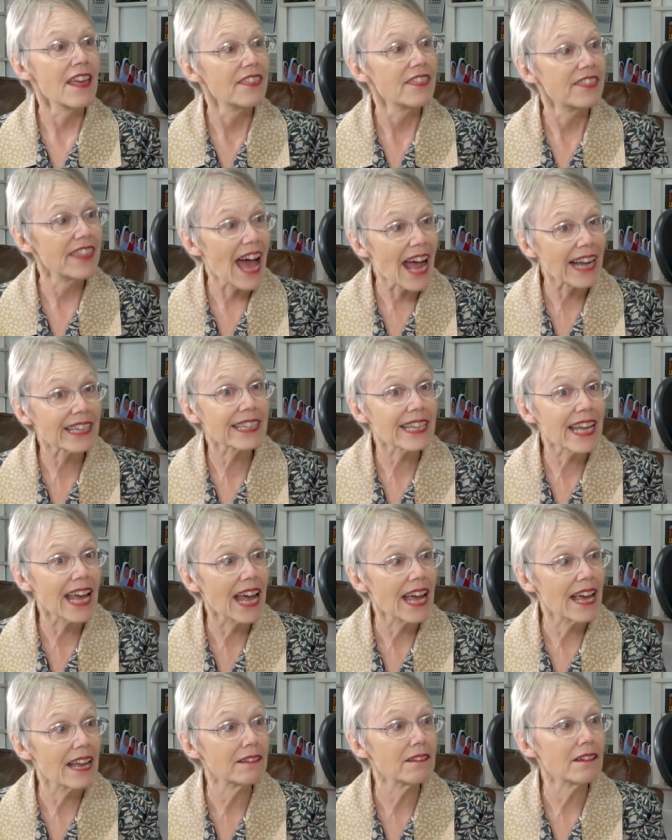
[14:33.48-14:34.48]
that
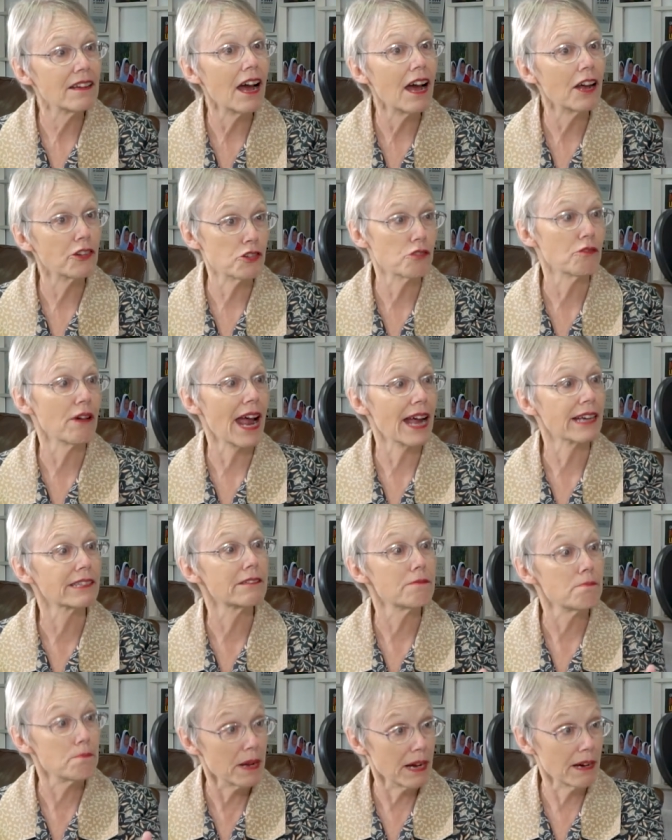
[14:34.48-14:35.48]
can
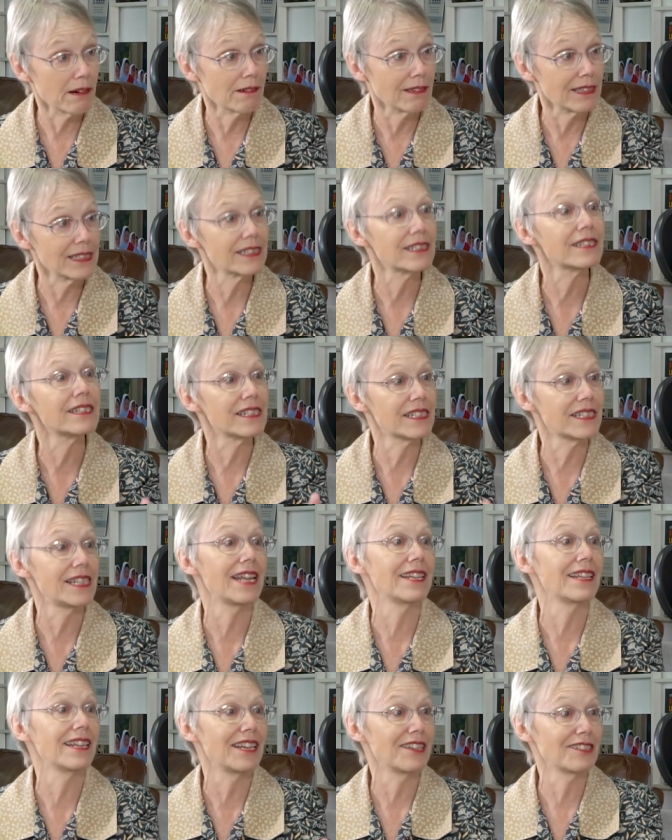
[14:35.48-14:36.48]
attract parents to
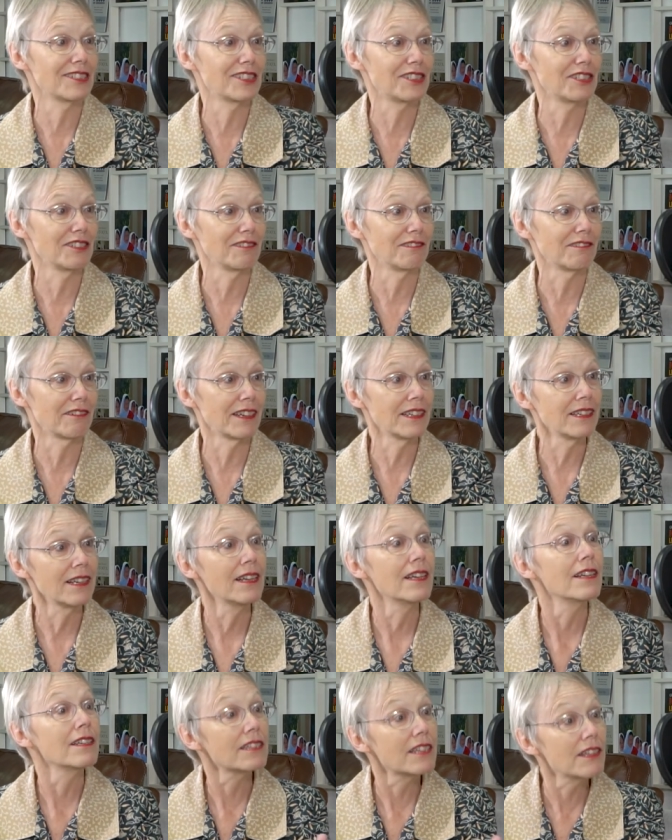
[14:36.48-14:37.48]
send their children
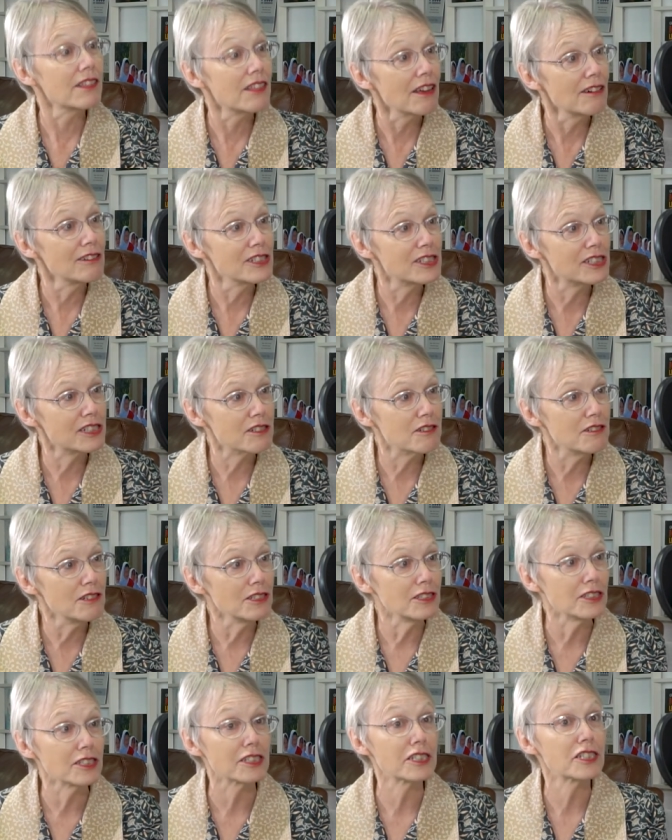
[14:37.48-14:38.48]
to those
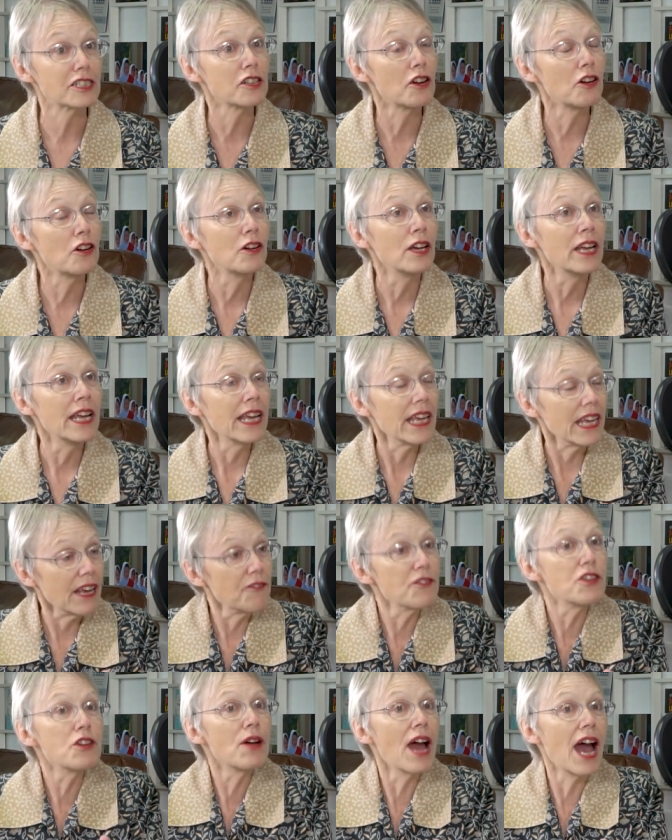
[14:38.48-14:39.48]
schools. So
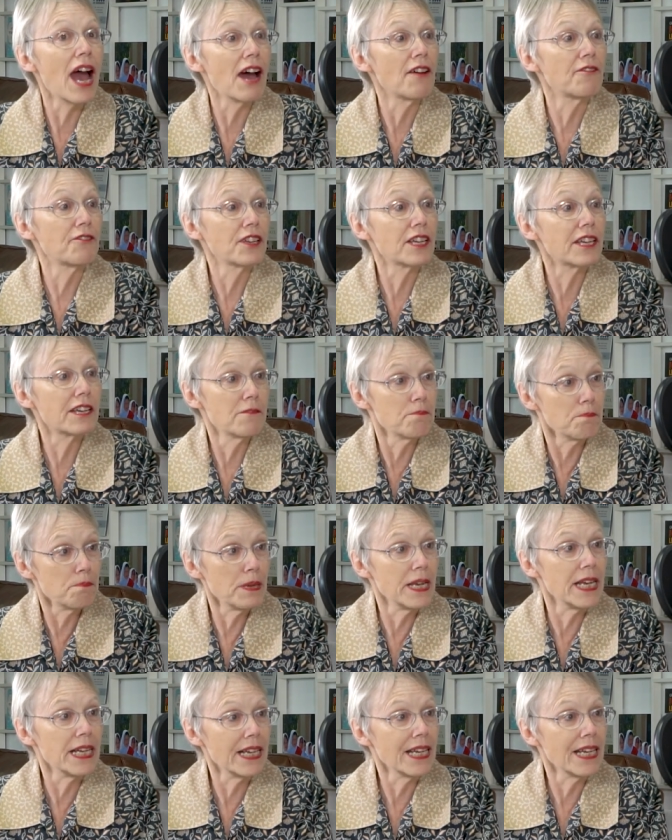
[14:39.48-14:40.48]
if you have
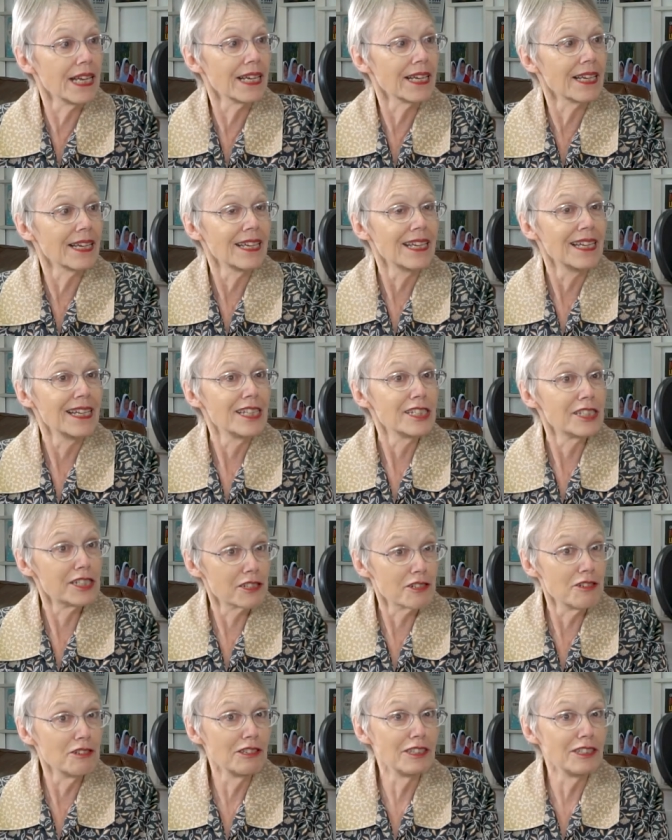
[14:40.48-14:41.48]
competing
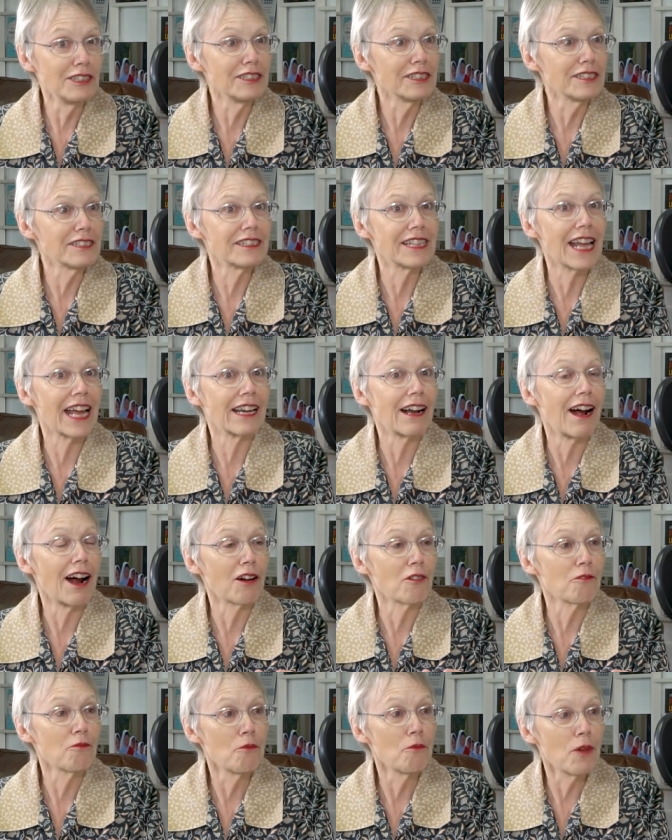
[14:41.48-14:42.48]
schools that
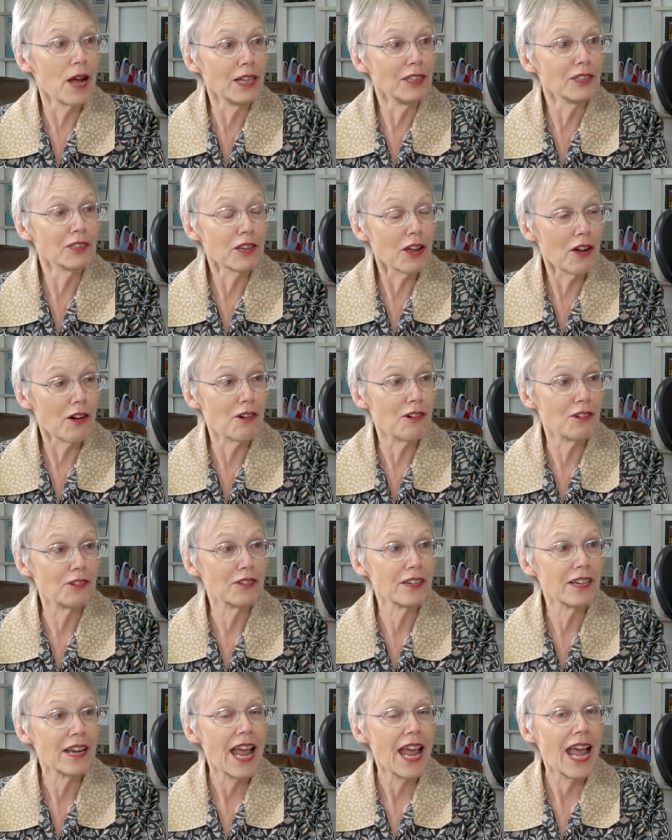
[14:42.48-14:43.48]
are well
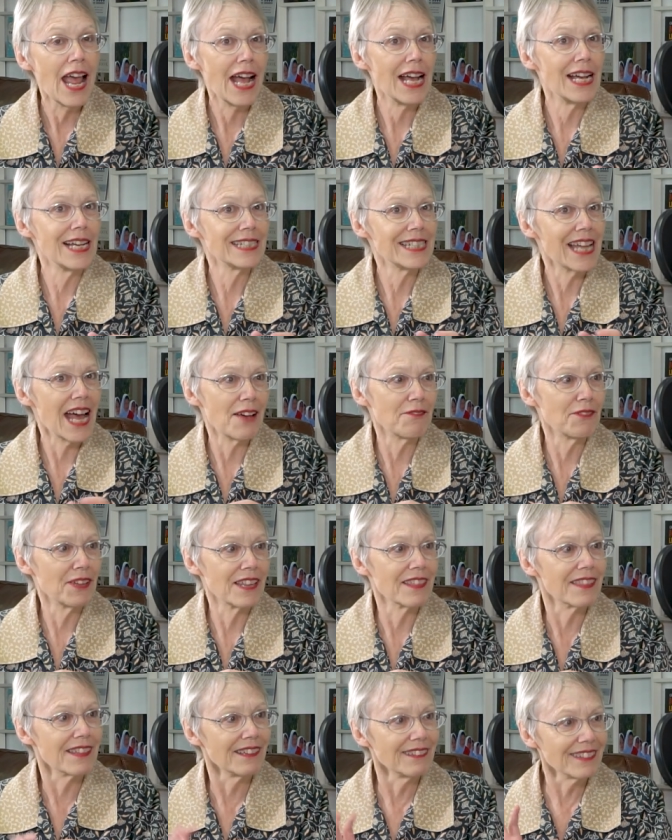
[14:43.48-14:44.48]
known as
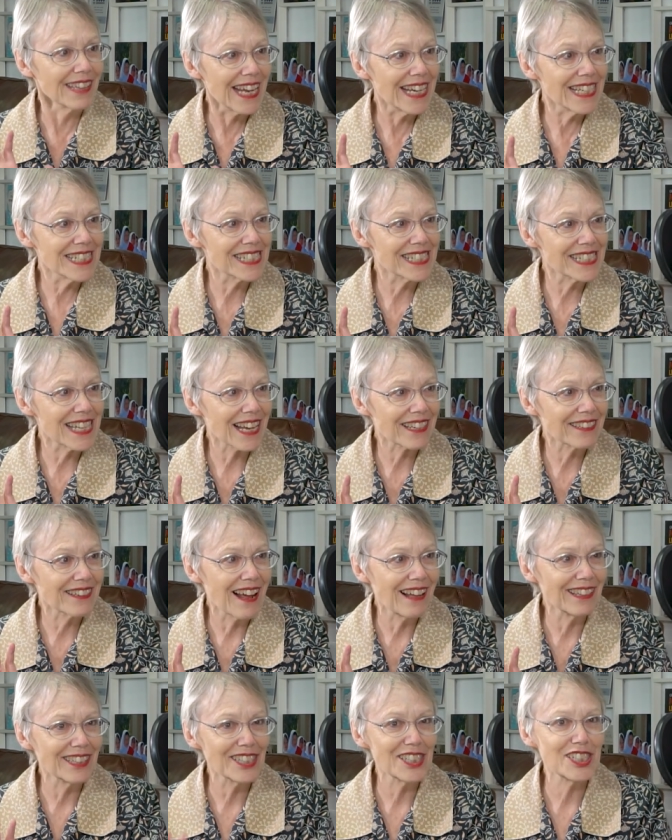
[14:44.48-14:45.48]
having the latest
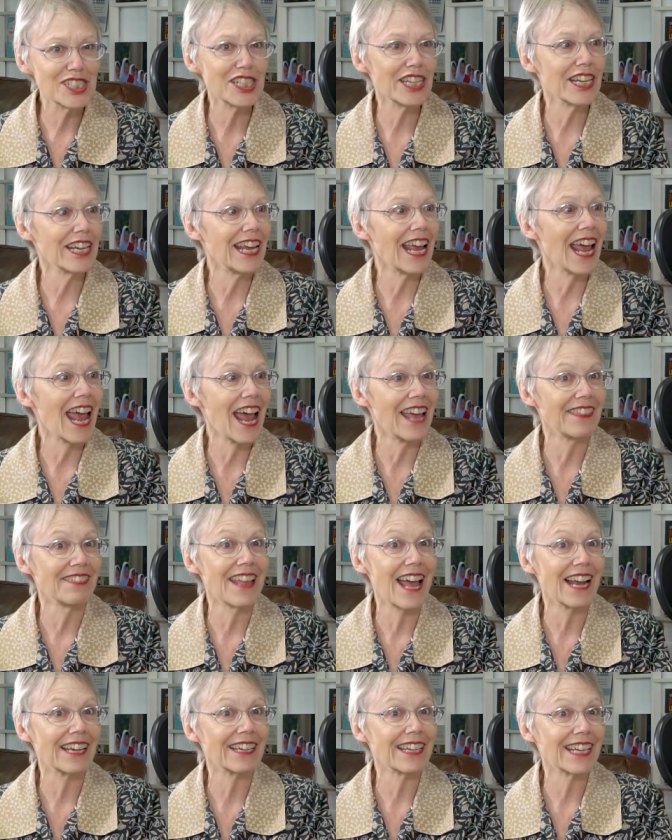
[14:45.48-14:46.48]
technology and
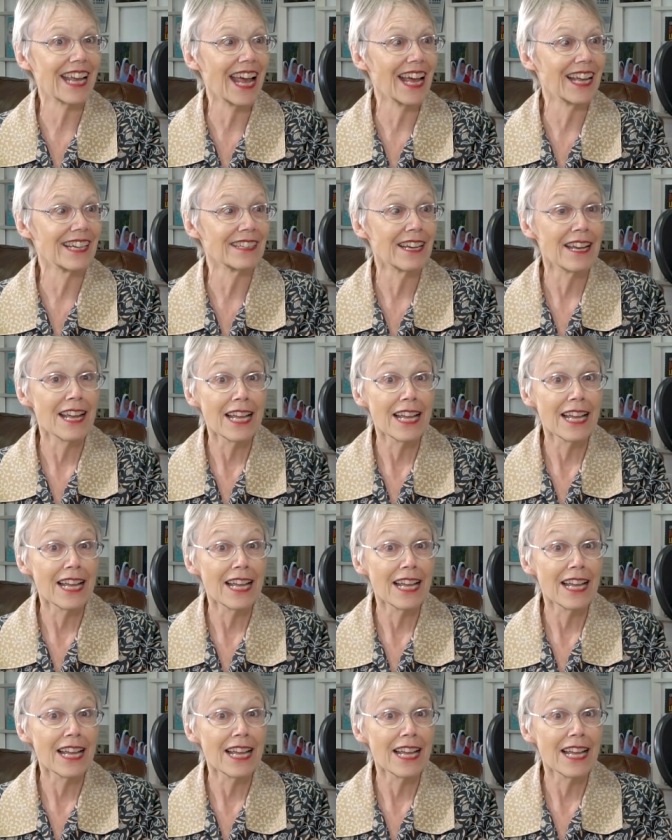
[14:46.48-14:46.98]
that can